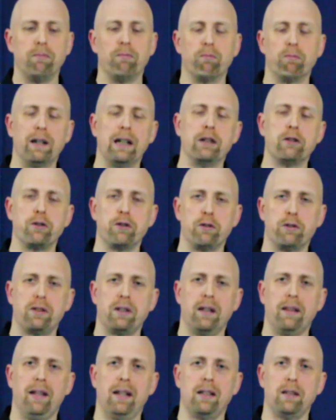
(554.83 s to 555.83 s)

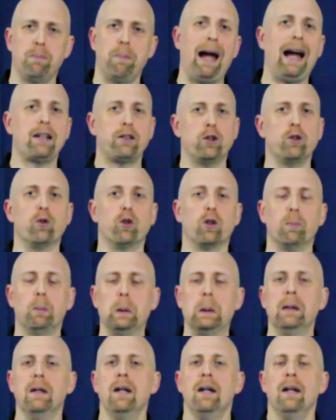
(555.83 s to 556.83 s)
reintroducing things back to normal,